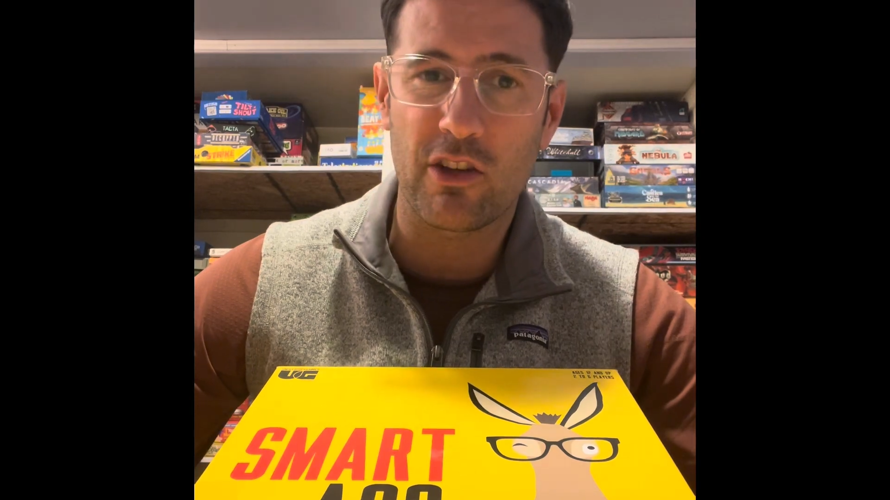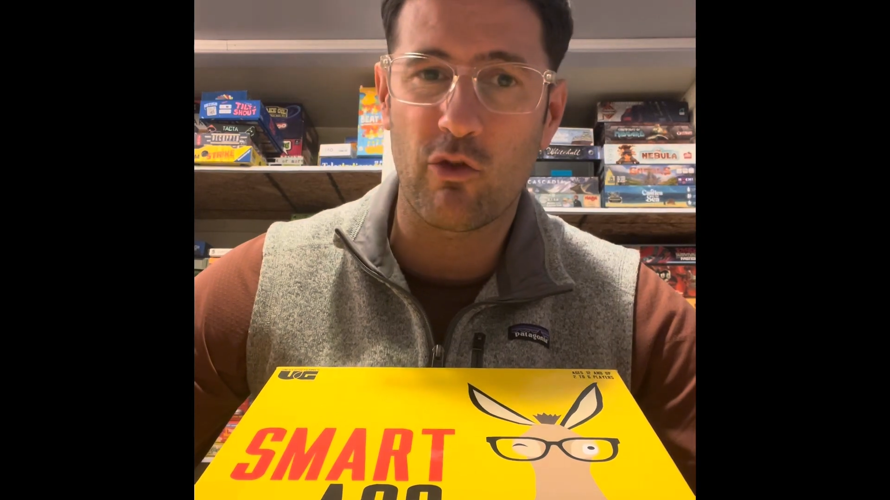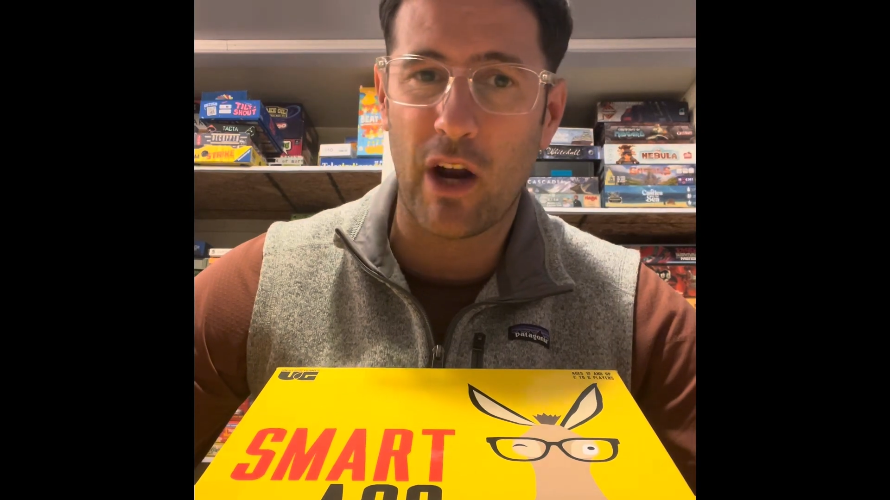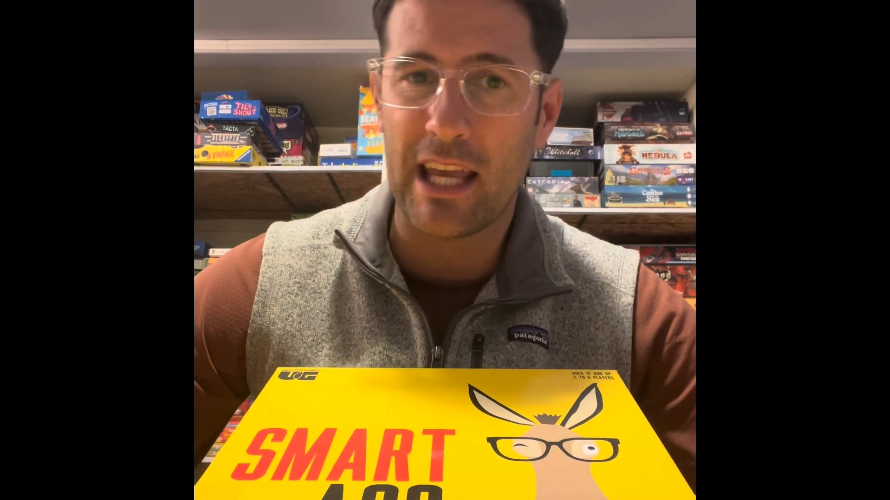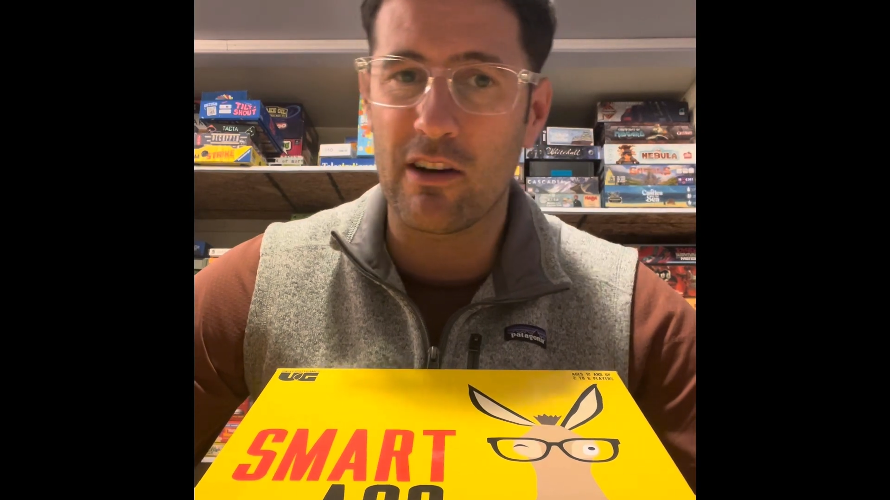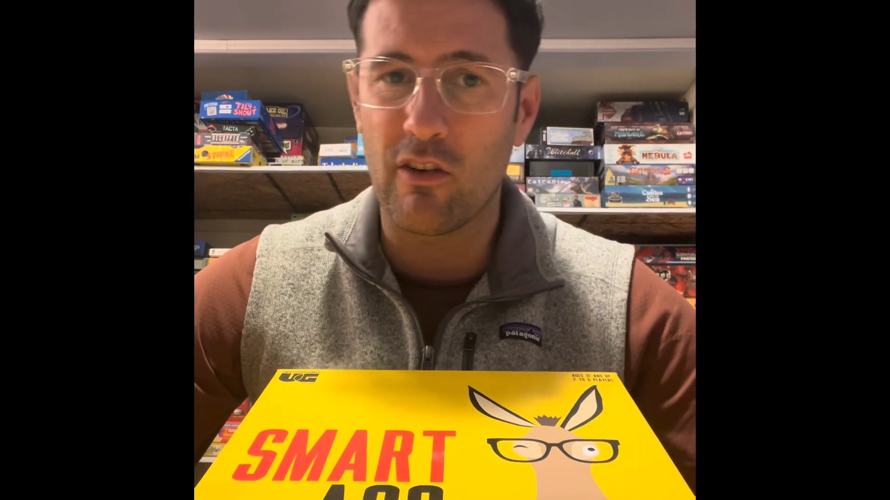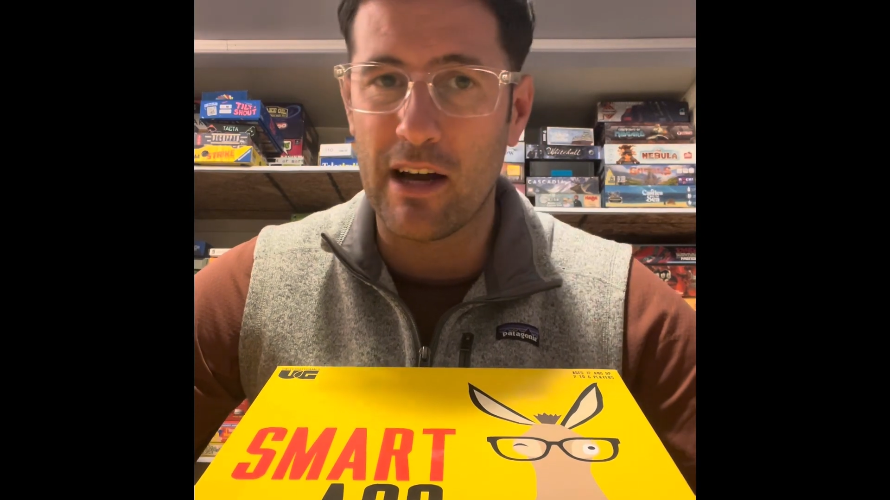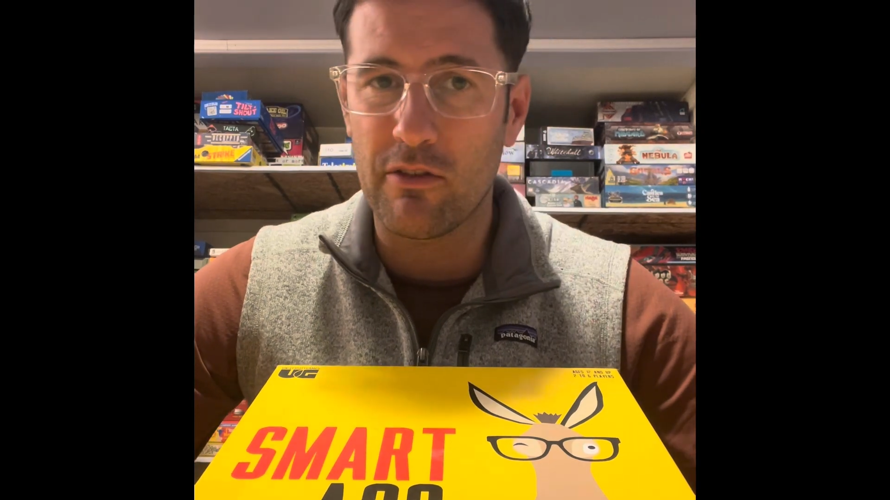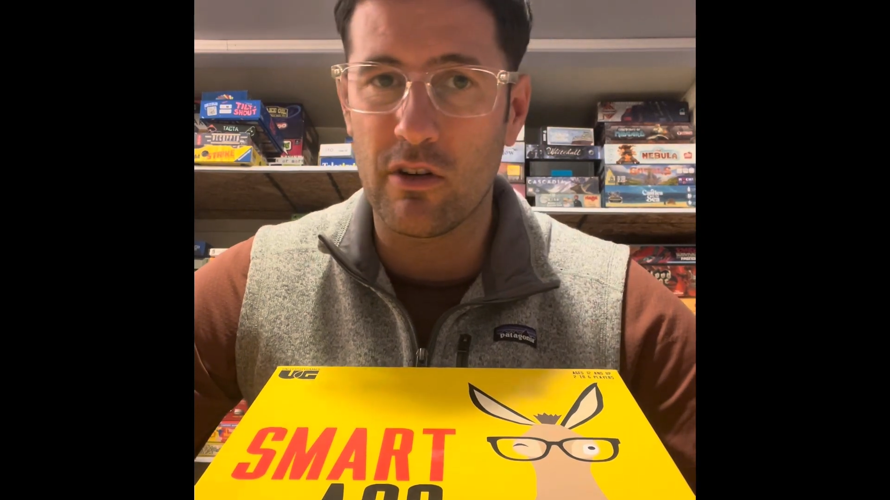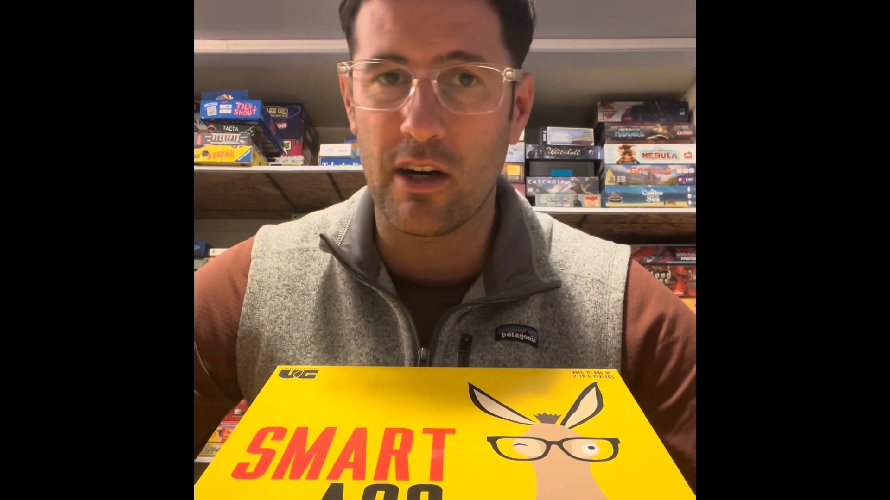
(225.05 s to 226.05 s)
the right
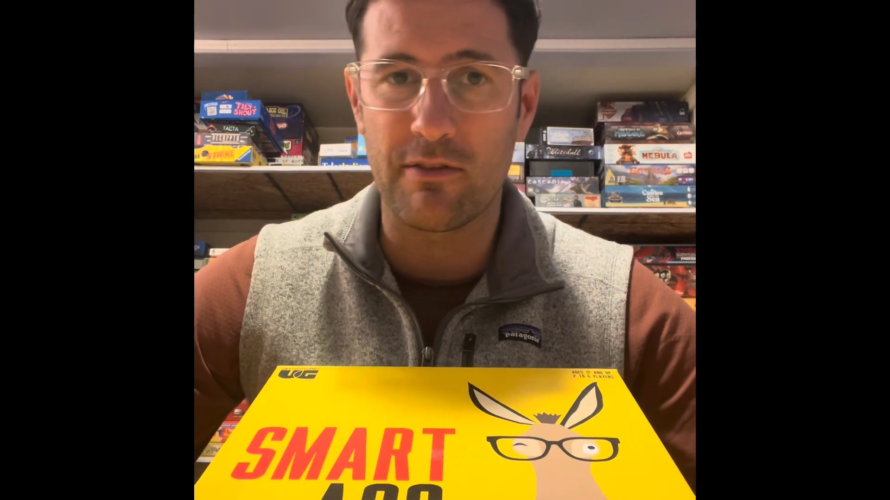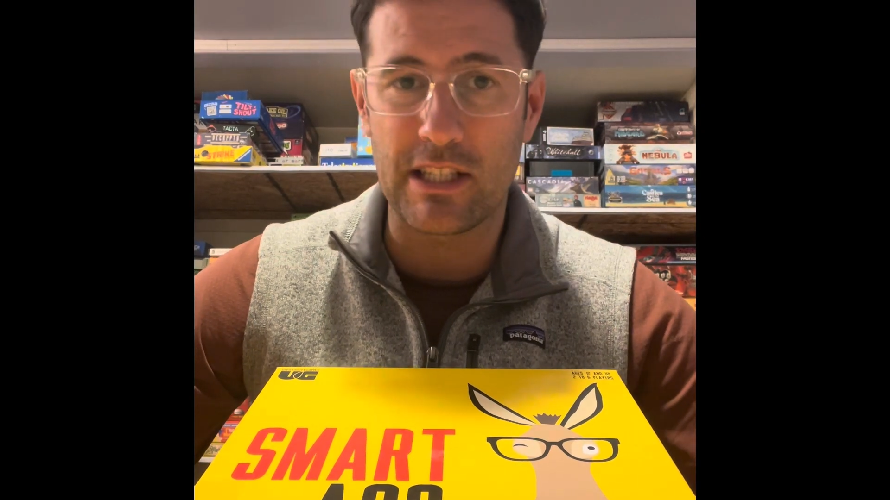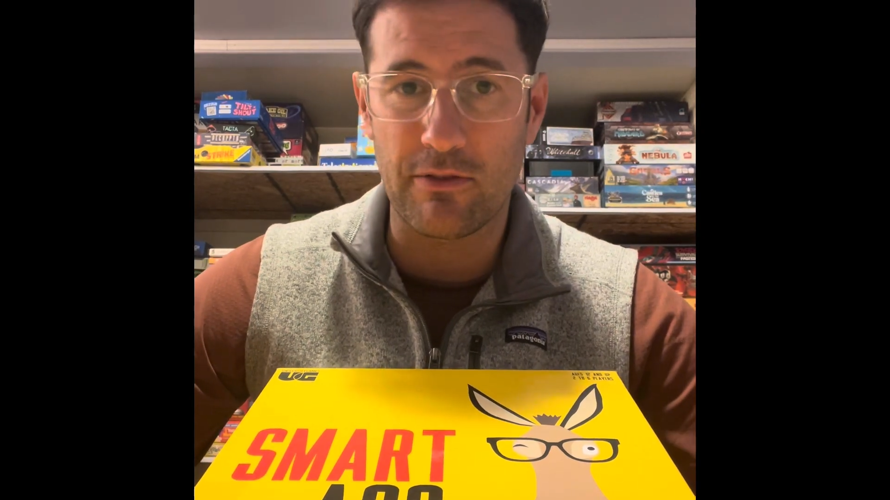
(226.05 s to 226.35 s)
level of